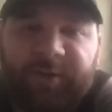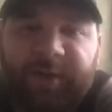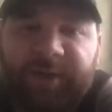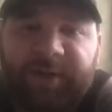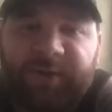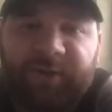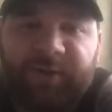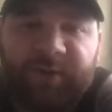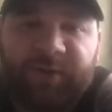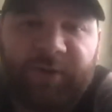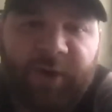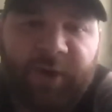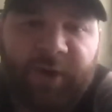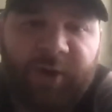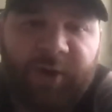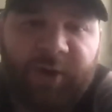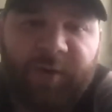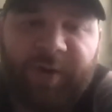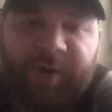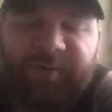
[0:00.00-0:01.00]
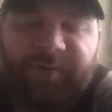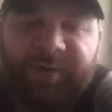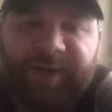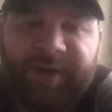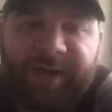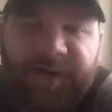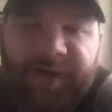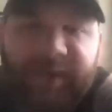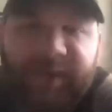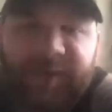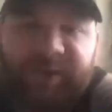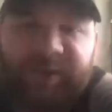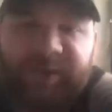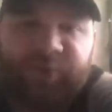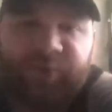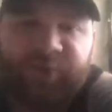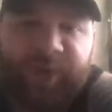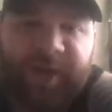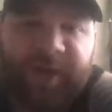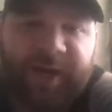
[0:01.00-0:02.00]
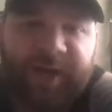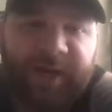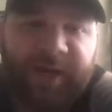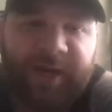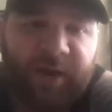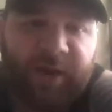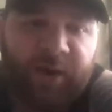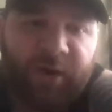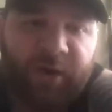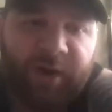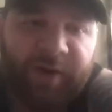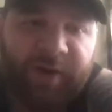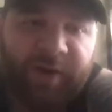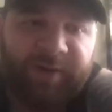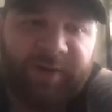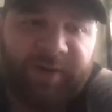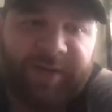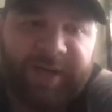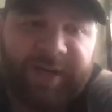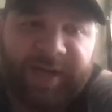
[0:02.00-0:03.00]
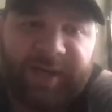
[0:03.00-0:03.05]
They do their cardio every day. They train hard every day.